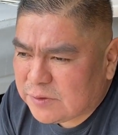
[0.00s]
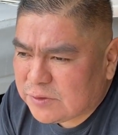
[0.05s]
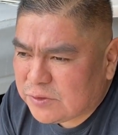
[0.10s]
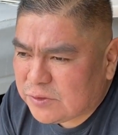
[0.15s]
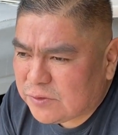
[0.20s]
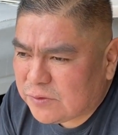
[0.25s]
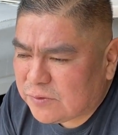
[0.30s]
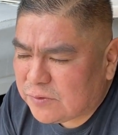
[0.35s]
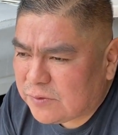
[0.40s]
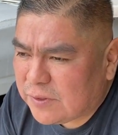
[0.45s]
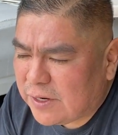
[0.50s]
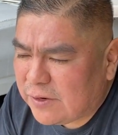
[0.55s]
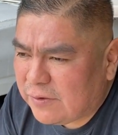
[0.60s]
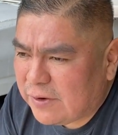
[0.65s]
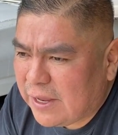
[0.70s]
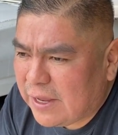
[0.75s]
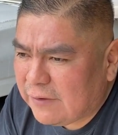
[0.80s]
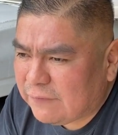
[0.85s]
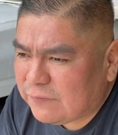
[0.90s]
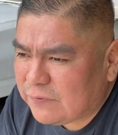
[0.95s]
so I
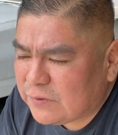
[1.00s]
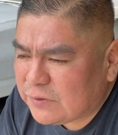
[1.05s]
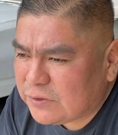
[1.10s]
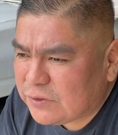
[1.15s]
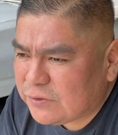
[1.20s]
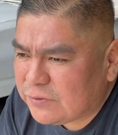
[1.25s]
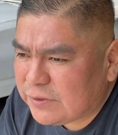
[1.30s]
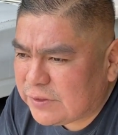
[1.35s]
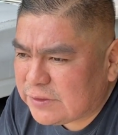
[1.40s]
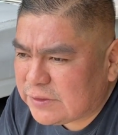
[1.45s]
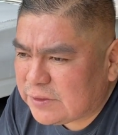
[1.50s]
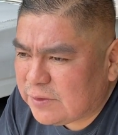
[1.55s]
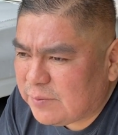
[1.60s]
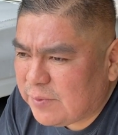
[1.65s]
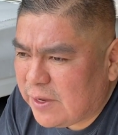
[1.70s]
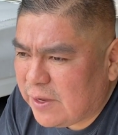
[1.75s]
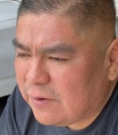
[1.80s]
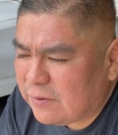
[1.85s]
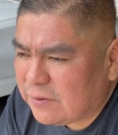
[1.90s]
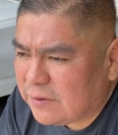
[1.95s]
don't have to stress
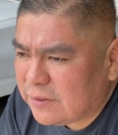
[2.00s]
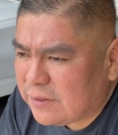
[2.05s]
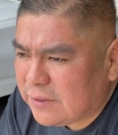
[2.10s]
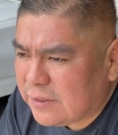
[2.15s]
about